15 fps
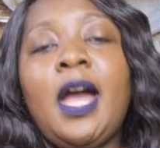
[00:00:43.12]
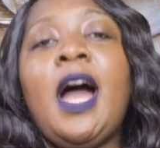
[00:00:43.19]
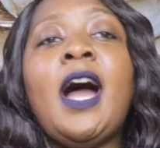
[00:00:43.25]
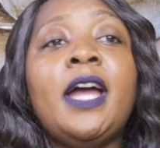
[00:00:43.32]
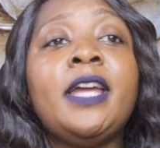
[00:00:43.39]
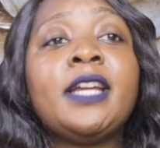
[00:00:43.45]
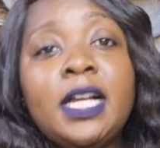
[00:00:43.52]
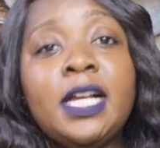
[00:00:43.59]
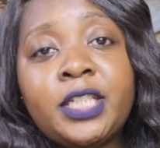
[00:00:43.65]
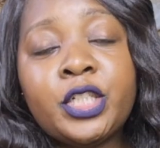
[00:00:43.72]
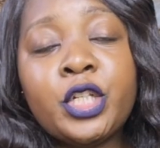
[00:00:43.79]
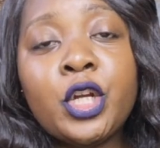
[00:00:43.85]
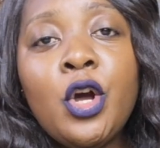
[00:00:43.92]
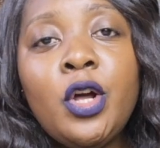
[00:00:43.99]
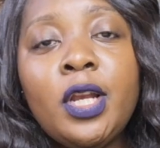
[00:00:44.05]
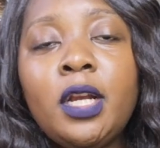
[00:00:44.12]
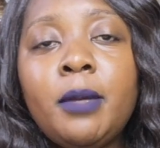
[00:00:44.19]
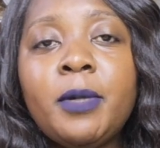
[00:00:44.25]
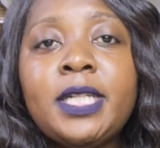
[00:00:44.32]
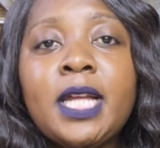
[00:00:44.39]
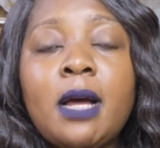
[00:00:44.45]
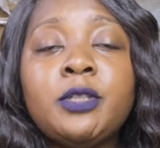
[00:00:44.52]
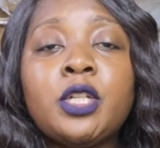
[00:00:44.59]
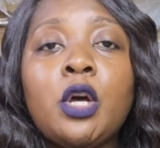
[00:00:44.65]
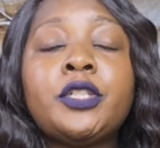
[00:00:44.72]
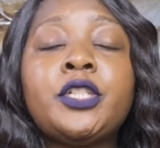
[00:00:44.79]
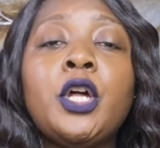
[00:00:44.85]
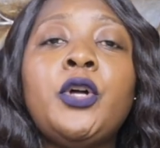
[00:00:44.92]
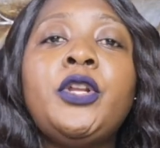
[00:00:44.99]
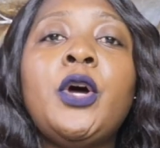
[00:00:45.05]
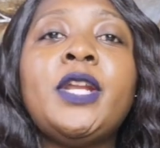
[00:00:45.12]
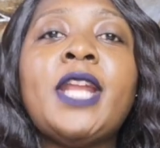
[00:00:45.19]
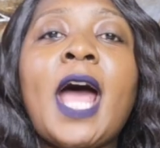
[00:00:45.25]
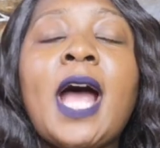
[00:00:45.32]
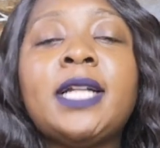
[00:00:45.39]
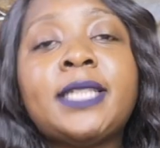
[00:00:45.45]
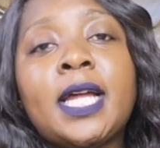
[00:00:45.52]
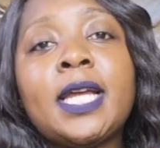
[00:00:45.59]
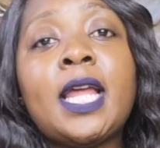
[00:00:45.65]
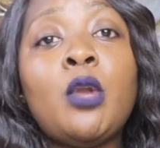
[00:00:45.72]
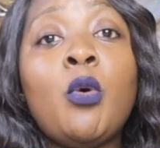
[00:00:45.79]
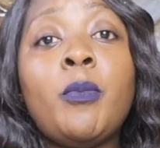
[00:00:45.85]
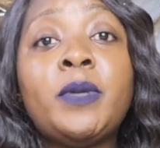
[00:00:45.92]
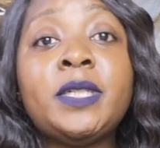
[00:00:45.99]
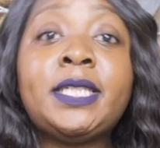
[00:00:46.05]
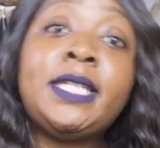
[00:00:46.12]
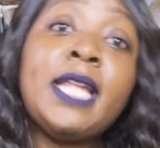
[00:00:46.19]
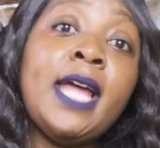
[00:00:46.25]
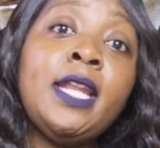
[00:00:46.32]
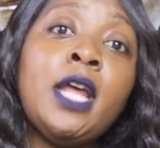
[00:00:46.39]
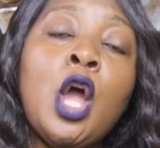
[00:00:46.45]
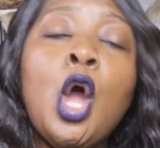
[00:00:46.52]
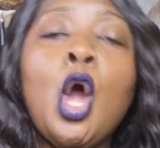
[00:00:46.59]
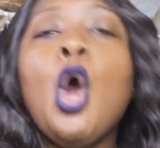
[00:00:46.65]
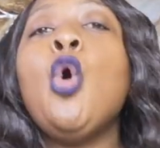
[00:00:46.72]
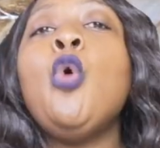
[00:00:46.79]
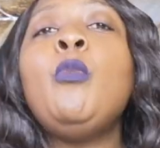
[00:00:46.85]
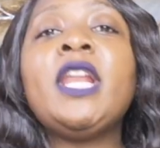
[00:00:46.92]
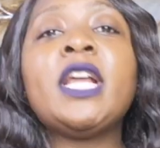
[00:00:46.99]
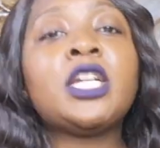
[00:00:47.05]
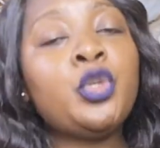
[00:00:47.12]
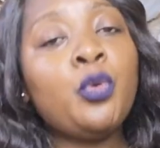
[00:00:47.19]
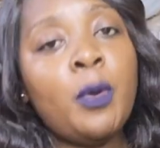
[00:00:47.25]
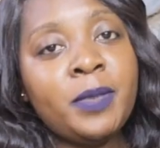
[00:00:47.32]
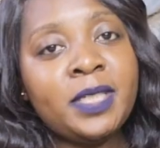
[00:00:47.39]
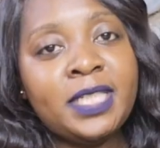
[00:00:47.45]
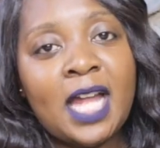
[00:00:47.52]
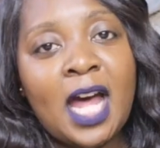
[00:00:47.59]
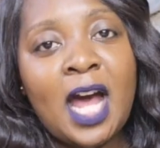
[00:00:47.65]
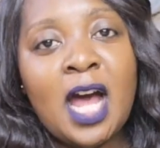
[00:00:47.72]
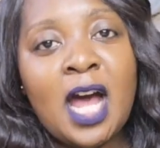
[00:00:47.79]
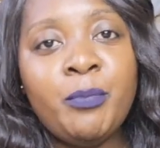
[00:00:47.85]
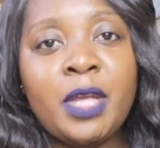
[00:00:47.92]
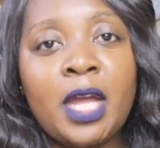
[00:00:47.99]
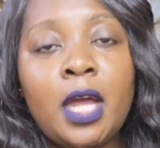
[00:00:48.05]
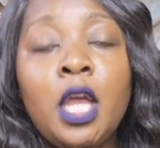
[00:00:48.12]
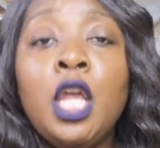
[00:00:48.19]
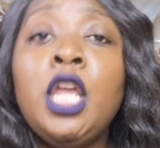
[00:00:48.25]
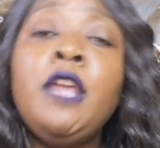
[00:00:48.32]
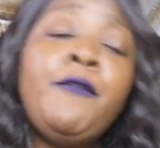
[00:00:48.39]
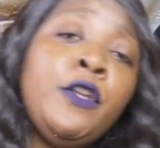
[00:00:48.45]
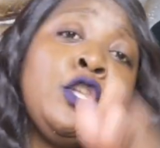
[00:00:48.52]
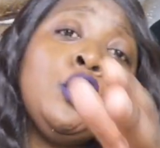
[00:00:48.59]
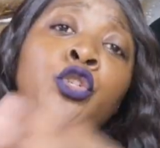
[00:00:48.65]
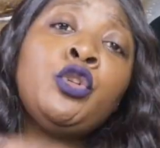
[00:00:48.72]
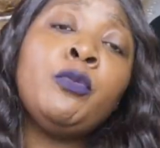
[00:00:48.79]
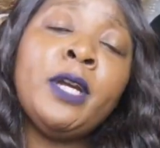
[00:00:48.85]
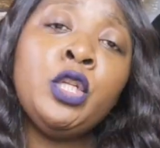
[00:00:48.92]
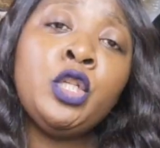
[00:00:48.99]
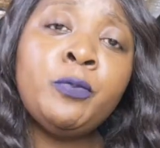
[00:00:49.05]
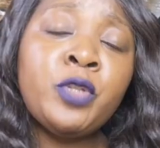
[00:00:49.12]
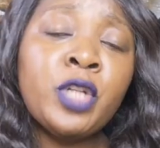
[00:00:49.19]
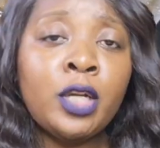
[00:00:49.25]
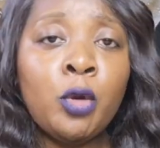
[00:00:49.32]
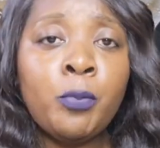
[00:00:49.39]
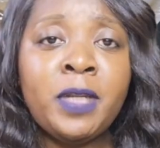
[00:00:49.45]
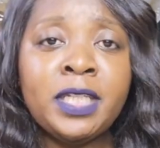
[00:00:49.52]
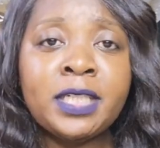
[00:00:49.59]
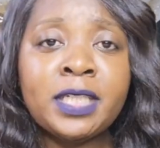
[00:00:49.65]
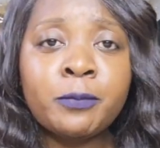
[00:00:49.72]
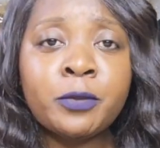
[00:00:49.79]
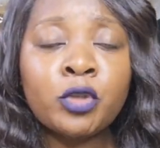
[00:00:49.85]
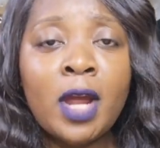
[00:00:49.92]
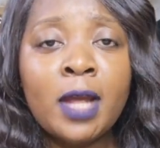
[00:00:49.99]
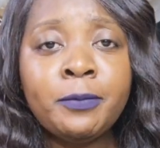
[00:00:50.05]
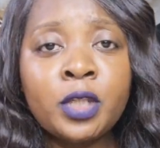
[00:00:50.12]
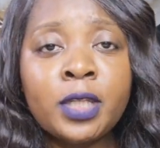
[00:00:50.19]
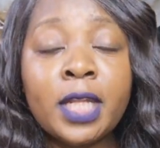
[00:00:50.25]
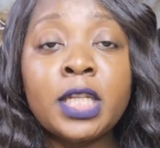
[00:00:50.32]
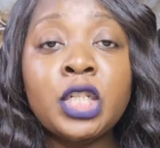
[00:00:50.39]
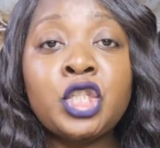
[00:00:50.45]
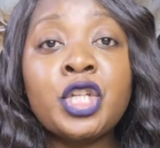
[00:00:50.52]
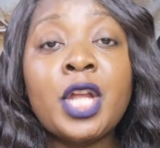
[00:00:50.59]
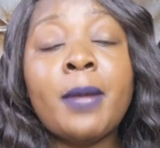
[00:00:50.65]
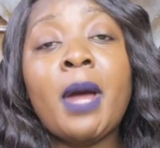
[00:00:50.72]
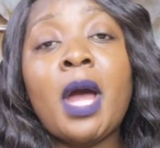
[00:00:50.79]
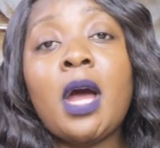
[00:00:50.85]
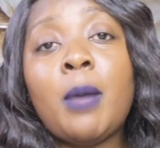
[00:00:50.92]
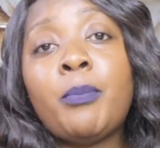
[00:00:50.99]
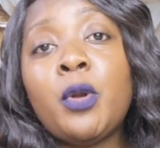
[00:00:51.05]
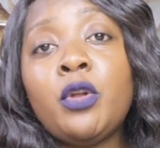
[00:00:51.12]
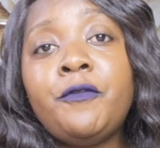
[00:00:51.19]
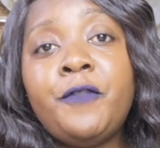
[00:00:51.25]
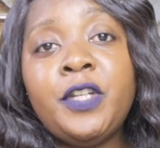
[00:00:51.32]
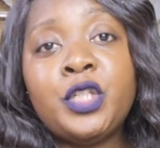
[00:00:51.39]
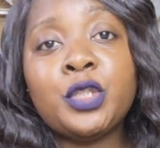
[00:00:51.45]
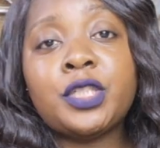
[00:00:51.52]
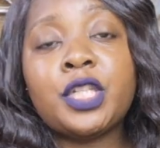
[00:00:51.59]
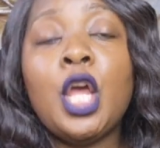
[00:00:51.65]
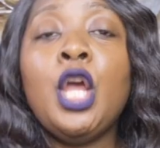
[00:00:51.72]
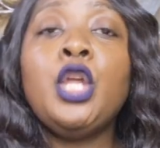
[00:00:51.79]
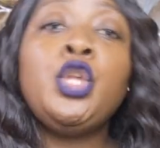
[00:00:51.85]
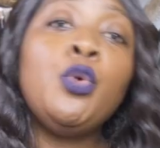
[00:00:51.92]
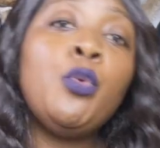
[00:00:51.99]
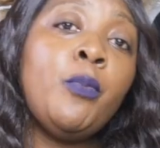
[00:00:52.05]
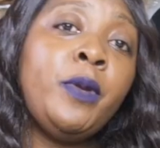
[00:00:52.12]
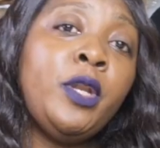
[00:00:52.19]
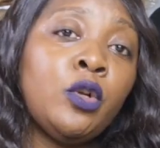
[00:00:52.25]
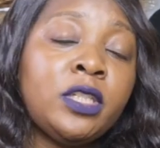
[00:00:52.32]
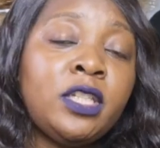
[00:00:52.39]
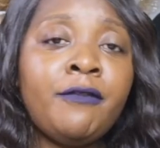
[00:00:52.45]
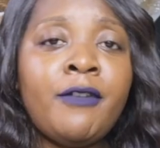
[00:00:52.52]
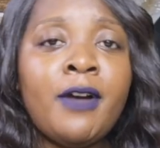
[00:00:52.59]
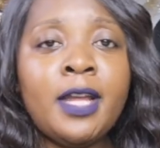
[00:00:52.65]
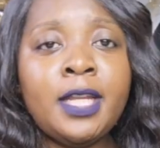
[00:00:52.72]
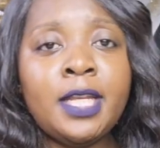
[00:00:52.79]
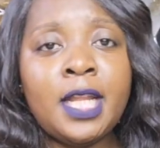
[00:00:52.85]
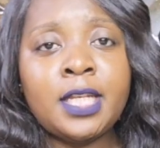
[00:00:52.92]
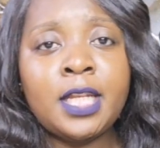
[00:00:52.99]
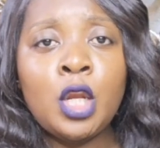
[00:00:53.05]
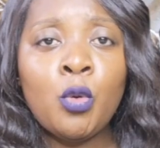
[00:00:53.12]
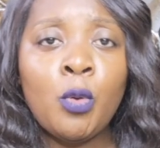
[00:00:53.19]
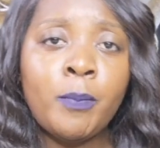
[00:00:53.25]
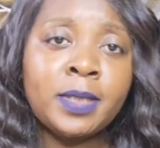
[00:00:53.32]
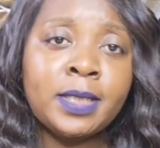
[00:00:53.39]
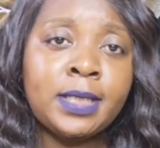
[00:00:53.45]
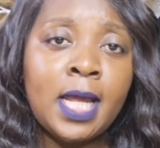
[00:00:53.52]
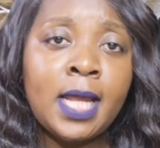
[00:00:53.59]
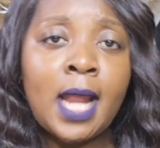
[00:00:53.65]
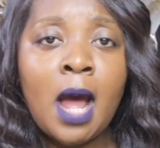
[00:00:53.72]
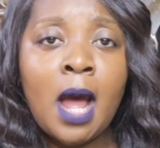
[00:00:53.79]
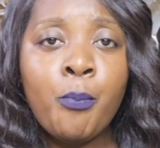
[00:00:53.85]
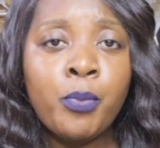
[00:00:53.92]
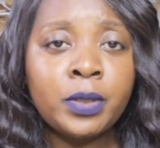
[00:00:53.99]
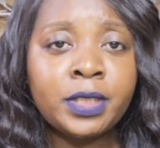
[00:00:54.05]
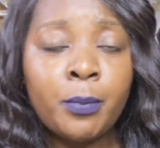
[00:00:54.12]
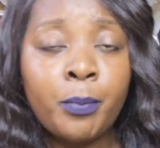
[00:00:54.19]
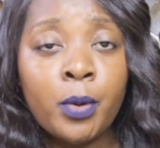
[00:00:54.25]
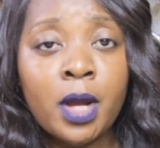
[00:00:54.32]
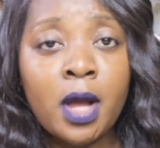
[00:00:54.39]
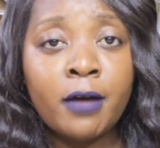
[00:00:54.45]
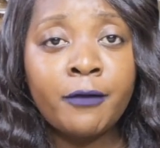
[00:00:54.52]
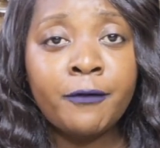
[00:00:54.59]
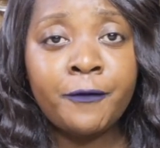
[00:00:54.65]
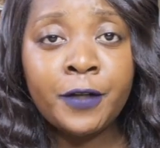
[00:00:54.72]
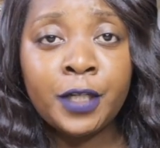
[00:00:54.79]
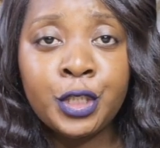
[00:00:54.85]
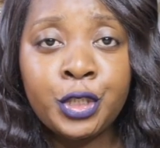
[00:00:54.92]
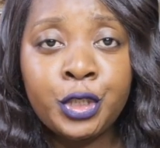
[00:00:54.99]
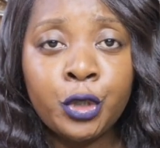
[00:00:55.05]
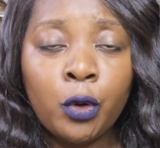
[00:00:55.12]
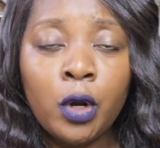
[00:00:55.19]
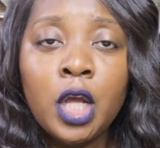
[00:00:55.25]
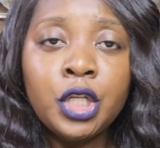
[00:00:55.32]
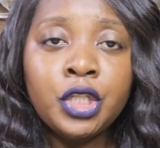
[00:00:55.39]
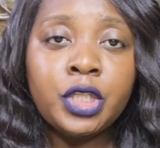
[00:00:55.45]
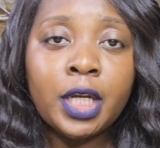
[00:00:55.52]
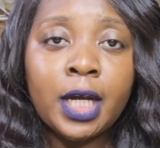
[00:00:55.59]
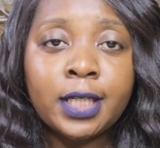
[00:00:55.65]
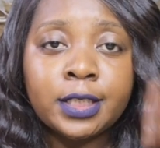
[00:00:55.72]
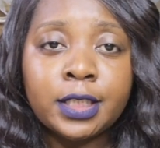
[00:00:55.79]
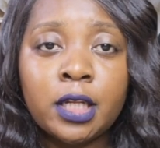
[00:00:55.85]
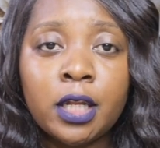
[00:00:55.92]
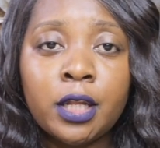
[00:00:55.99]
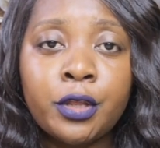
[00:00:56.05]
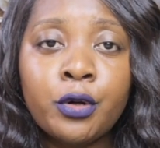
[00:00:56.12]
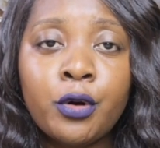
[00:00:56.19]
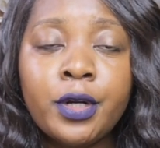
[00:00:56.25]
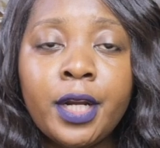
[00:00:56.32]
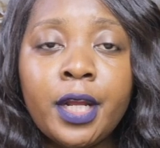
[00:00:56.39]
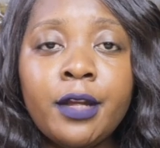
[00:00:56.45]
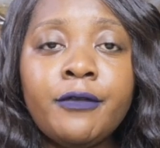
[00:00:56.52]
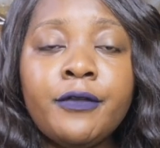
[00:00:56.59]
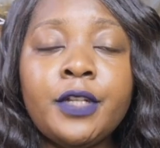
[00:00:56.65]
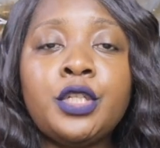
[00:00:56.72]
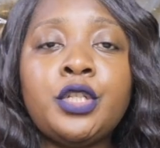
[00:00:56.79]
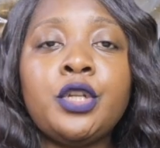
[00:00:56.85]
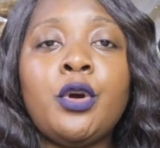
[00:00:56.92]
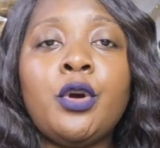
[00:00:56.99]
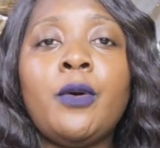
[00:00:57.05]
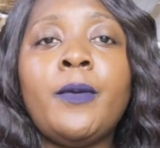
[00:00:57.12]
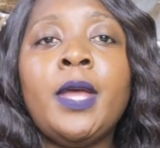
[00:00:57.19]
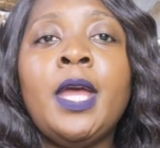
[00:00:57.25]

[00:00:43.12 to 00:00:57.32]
Hi guys, it's a girl lilymutamztv, also known as Z, Zambia. If you're new to my YouTube channel, please subscribe so that each time I upload videos, you will be notified that Z Aposapoka video. She has thrown a video.